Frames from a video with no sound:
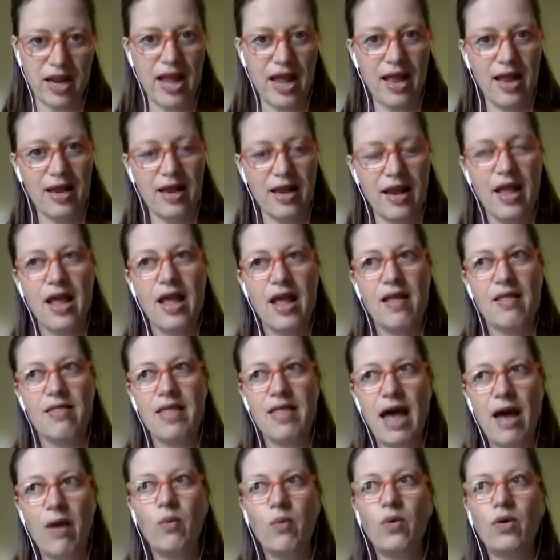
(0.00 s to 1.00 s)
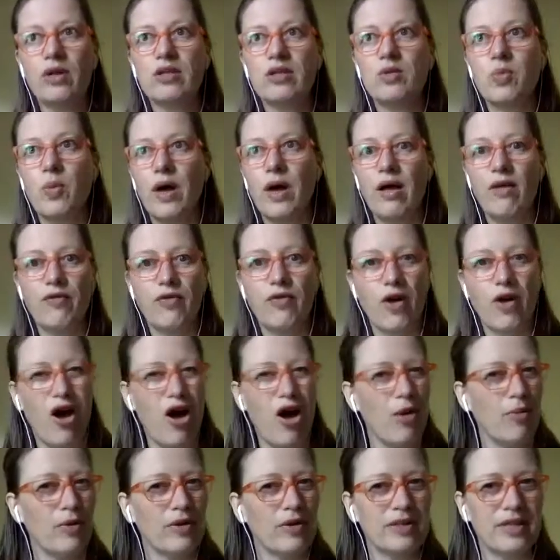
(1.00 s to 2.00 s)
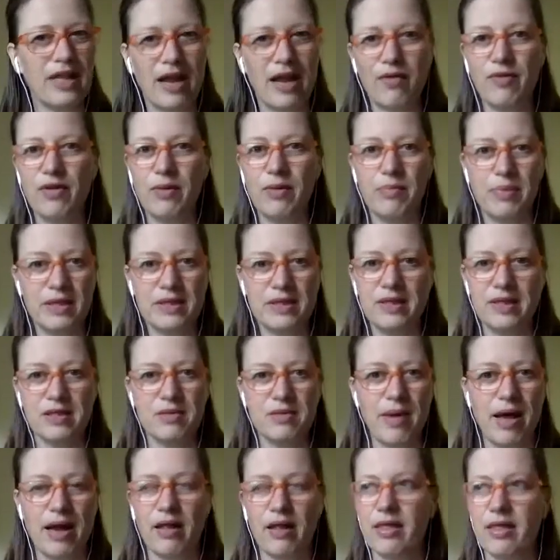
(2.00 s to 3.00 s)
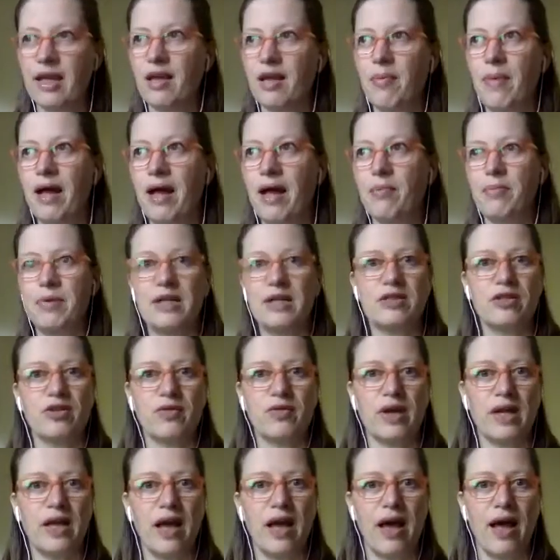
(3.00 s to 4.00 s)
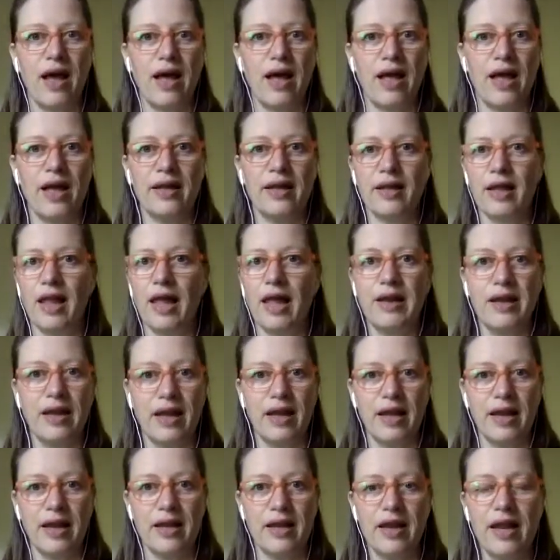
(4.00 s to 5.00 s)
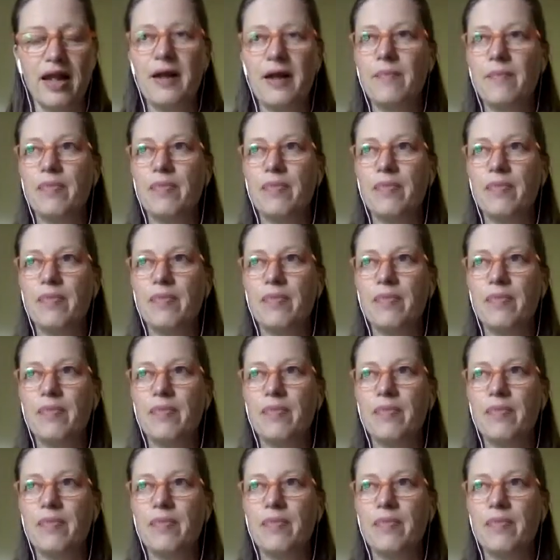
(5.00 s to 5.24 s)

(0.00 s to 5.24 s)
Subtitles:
And that works well for almost every business model. Think about a pizzeria in London.